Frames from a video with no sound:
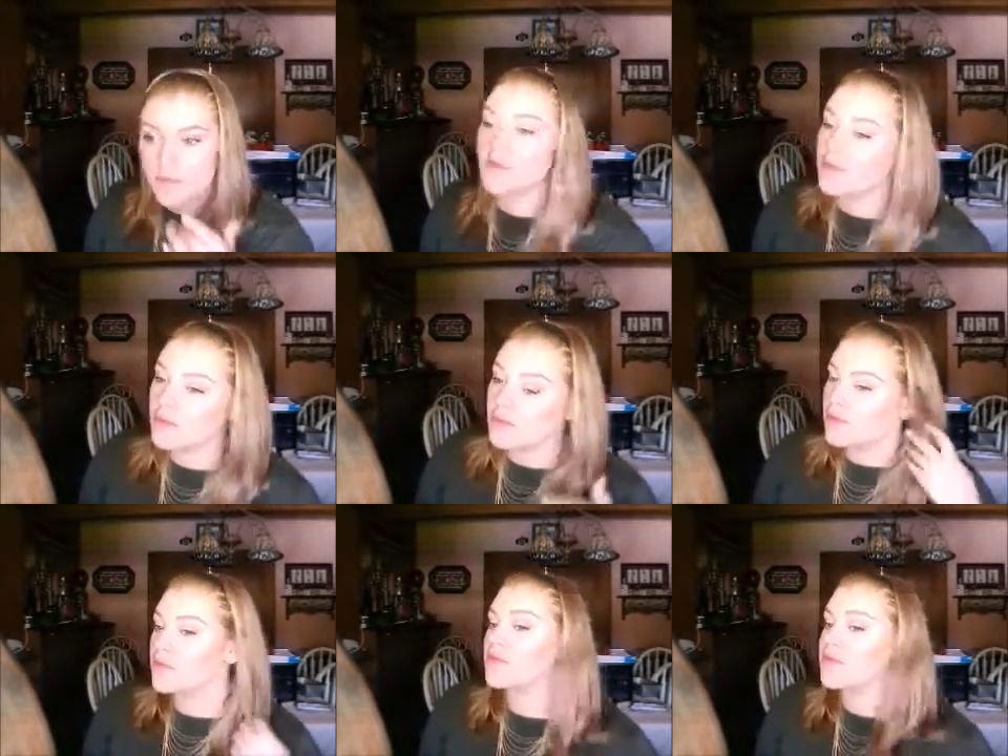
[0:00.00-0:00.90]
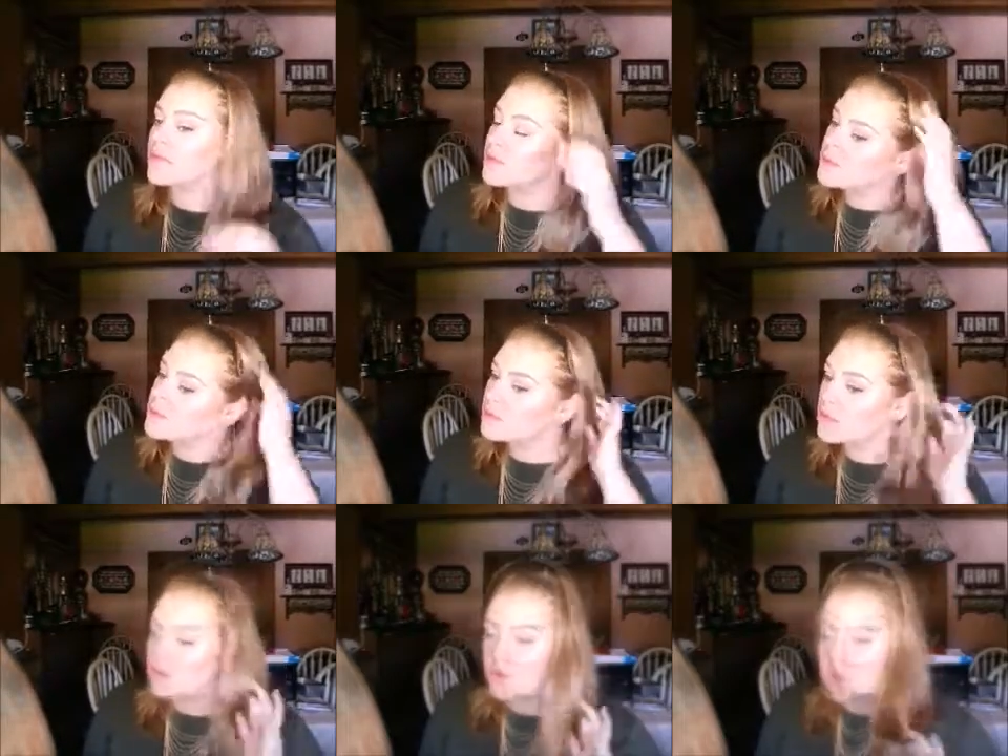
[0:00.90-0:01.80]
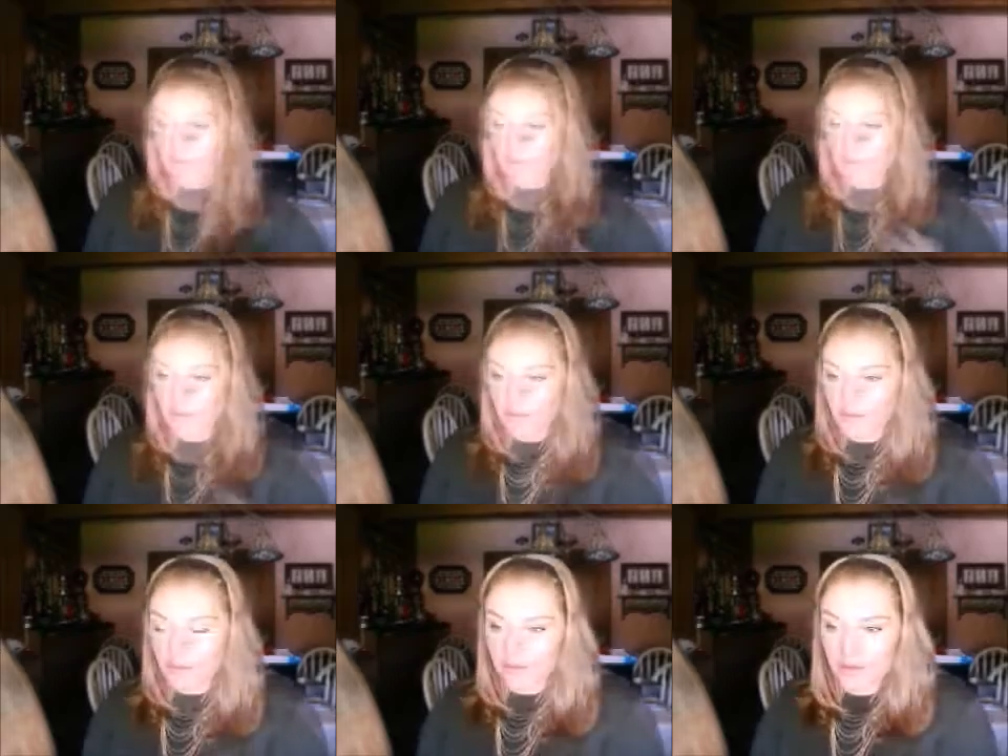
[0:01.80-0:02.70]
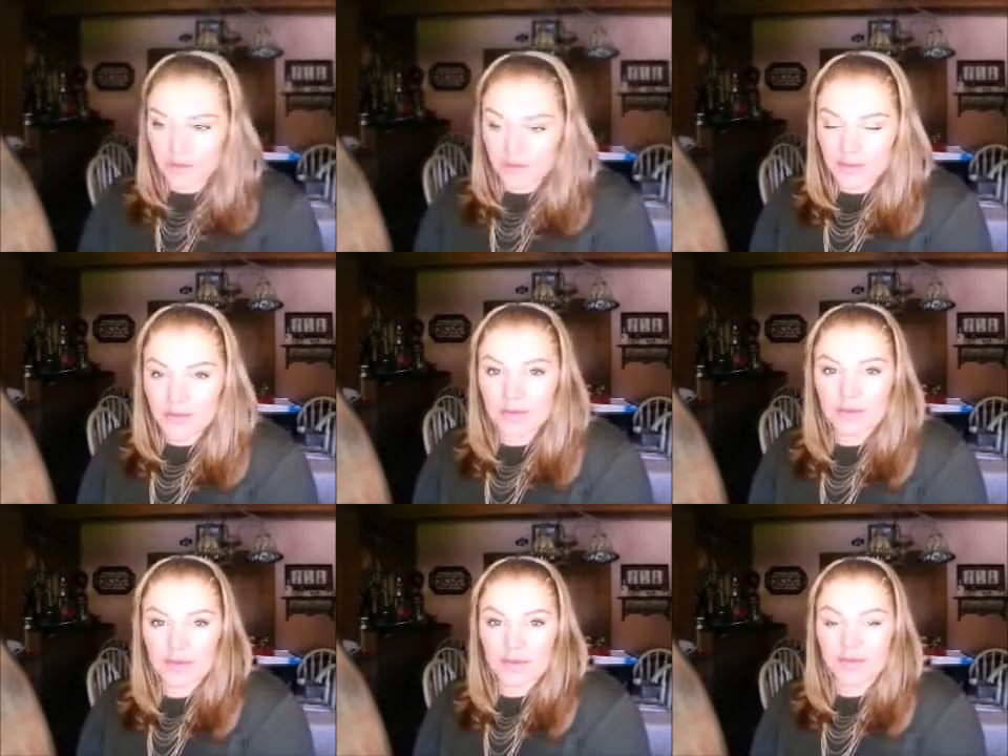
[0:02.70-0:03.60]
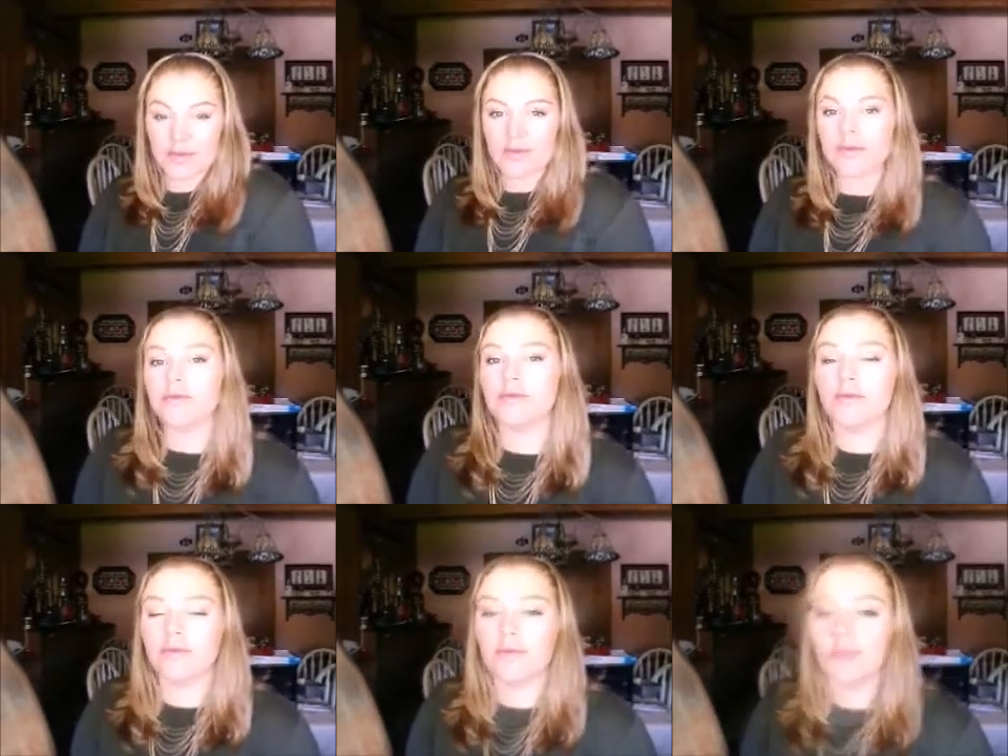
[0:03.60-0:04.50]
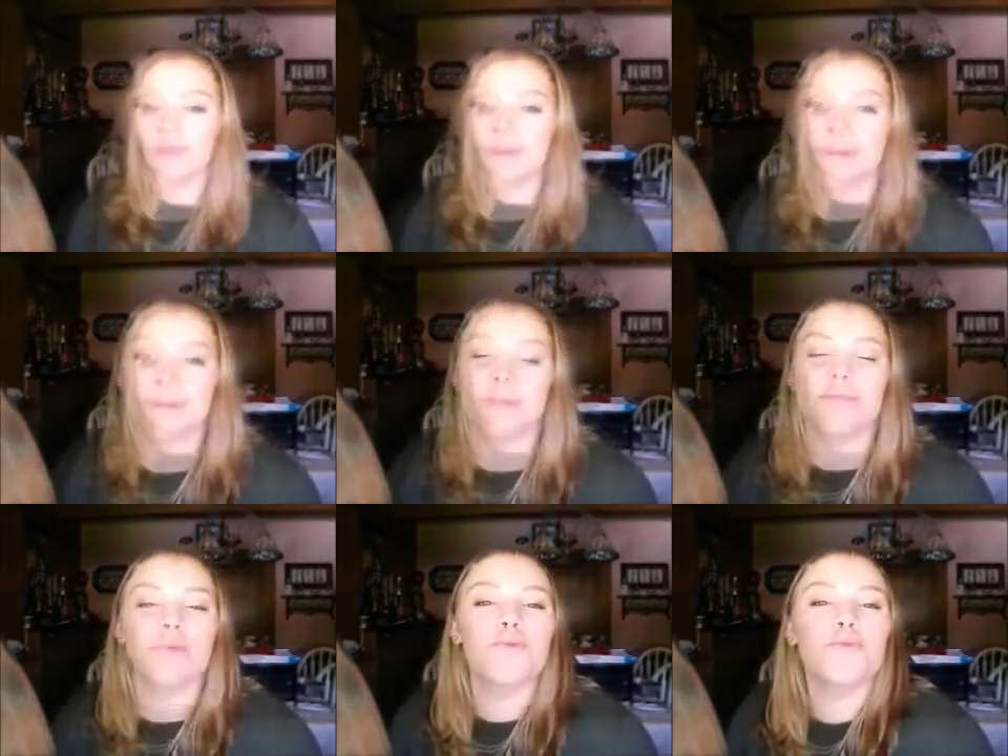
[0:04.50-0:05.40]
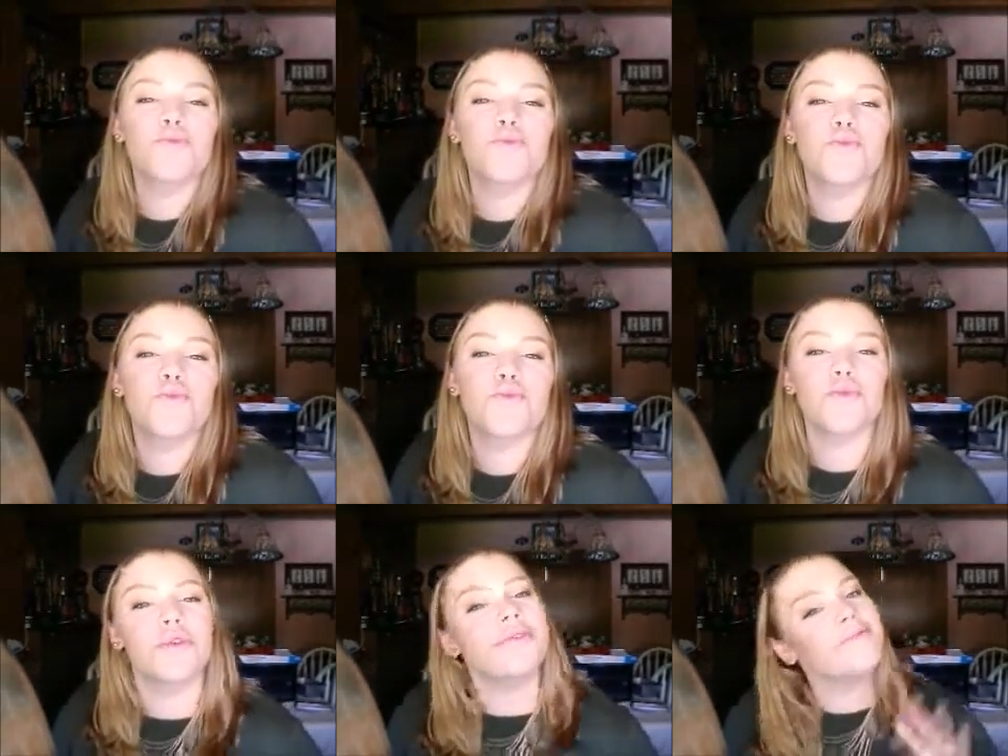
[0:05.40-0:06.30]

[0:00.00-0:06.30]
And after that, we are completely done, guys. I hope that you guys enjoyed. Thank